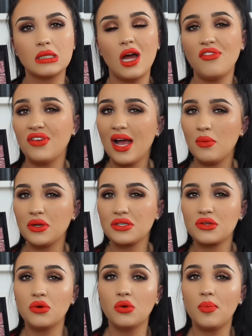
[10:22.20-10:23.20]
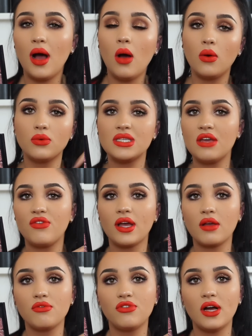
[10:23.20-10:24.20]
I forget what it's called, but I'll see if
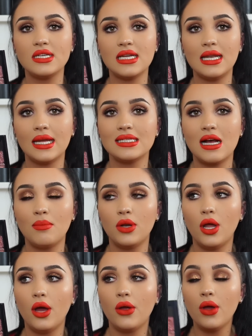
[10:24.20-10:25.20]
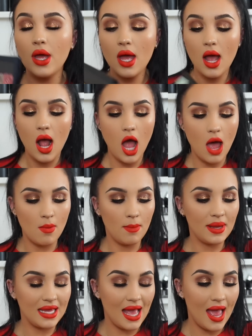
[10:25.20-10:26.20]
I can find it and link it down below.
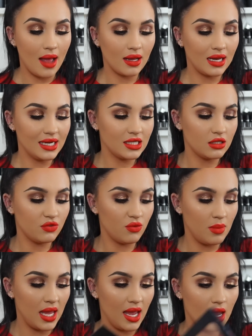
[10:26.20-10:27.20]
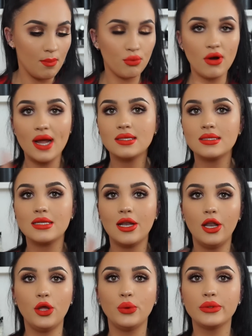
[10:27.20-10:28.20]
But yeah, glitters for me,
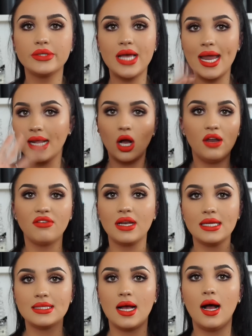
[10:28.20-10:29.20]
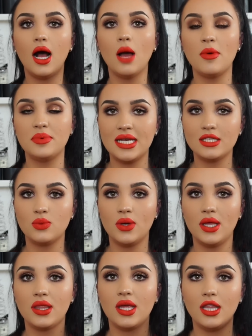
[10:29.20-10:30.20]
pressed, loose, any kind of glitter, I'm obsessed
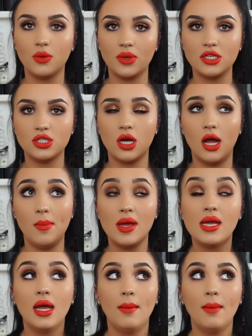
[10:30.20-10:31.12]
with in the winter time.